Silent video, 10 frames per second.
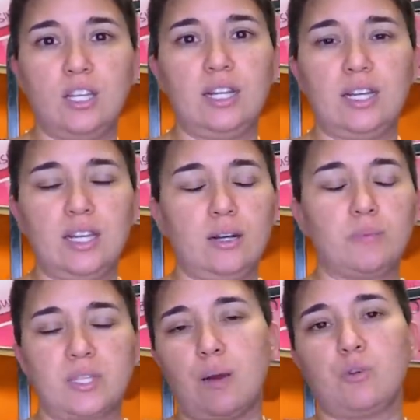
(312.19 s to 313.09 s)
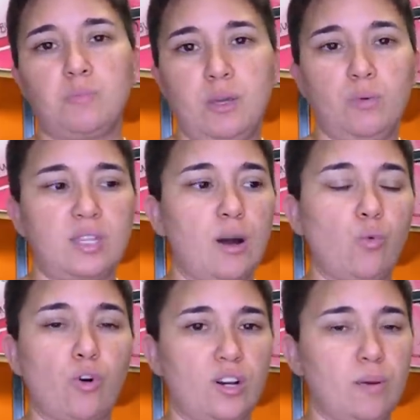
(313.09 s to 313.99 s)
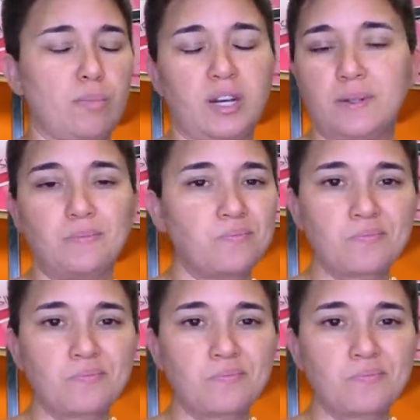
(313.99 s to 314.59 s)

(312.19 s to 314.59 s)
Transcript: he didn't get upset with me without warning, but